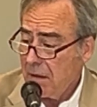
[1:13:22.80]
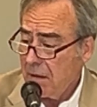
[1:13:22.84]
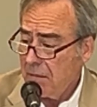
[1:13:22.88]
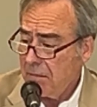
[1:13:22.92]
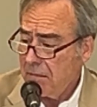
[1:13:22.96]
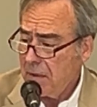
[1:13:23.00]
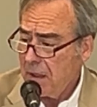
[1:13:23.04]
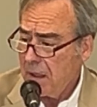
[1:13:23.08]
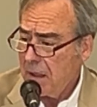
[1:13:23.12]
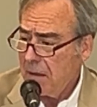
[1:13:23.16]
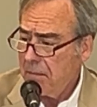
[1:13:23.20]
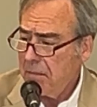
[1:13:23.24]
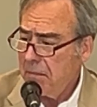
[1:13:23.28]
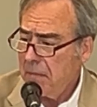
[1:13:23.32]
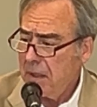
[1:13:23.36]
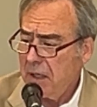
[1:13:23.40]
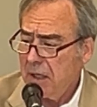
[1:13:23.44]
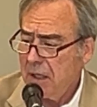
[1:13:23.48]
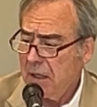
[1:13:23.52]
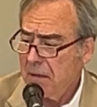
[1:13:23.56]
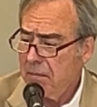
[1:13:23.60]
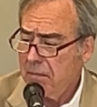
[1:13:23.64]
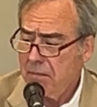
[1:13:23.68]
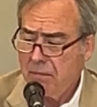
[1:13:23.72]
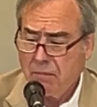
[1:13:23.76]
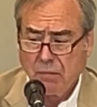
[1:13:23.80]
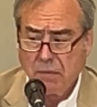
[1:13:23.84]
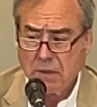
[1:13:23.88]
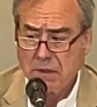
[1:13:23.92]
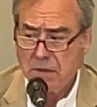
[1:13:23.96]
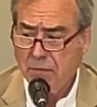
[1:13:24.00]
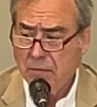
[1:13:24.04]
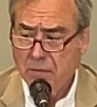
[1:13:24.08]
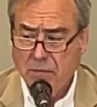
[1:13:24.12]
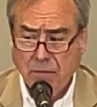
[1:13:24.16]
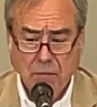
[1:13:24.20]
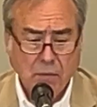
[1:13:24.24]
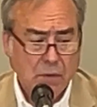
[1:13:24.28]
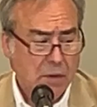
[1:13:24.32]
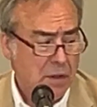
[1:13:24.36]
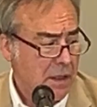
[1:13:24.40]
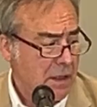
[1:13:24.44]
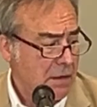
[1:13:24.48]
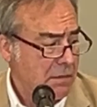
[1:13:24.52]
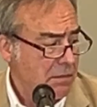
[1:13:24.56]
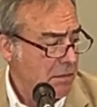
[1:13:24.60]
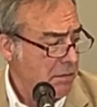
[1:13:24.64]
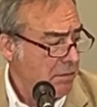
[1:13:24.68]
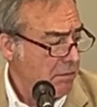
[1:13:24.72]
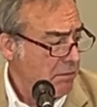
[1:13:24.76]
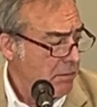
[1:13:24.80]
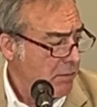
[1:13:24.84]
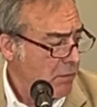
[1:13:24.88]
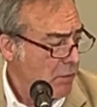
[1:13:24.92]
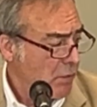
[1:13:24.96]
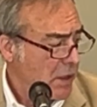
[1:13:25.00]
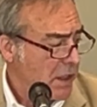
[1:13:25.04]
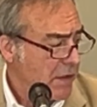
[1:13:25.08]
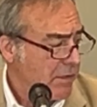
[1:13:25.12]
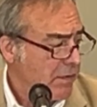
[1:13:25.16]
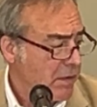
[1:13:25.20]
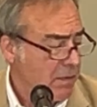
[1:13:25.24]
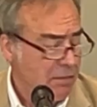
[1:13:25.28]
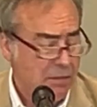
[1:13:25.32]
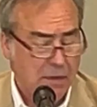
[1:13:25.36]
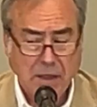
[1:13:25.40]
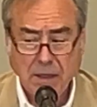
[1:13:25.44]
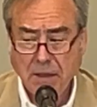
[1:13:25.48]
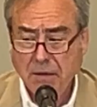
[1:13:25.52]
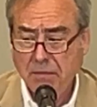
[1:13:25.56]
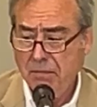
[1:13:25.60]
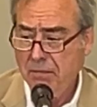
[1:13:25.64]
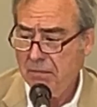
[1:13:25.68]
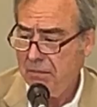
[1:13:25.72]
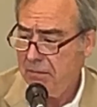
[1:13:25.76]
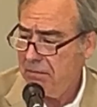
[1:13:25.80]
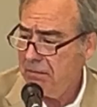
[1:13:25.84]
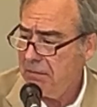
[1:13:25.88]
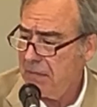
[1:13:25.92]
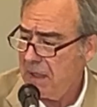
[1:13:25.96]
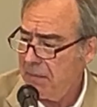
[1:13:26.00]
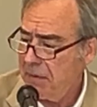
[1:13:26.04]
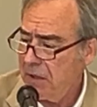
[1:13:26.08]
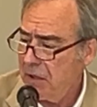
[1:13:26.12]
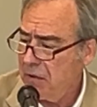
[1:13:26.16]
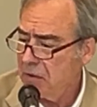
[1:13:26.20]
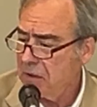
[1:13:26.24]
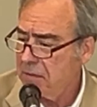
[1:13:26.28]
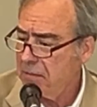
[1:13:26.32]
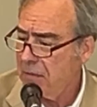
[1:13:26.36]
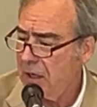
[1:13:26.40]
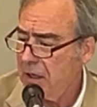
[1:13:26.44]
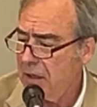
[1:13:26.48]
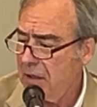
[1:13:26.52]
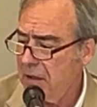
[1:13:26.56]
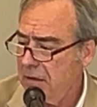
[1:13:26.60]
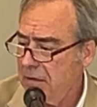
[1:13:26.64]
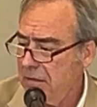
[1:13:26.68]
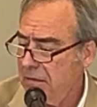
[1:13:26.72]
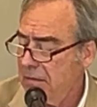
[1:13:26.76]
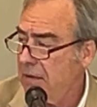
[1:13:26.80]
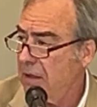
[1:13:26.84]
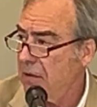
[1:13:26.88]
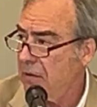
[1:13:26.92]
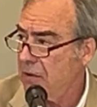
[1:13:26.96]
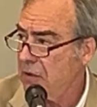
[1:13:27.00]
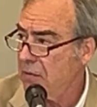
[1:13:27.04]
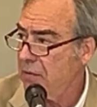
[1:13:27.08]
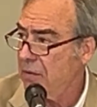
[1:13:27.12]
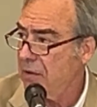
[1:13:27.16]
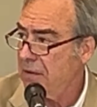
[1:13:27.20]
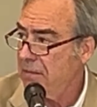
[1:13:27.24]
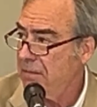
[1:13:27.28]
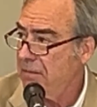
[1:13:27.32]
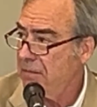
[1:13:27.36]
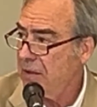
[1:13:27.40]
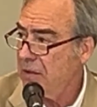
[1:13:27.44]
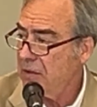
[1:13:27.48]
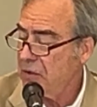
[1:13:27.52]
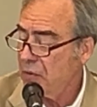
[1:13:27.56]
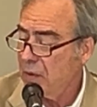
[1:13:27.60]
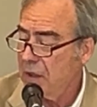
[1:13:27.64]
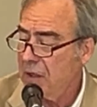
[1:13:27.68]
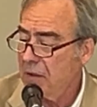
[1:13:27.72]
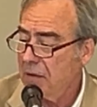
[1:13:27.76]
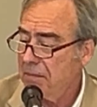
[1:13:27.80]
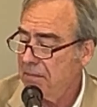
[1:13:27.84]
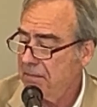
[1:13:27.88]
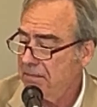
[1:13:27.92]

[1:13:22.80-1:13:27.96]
Yeah, medium was whatever maybe they use moderate elsewhere as well.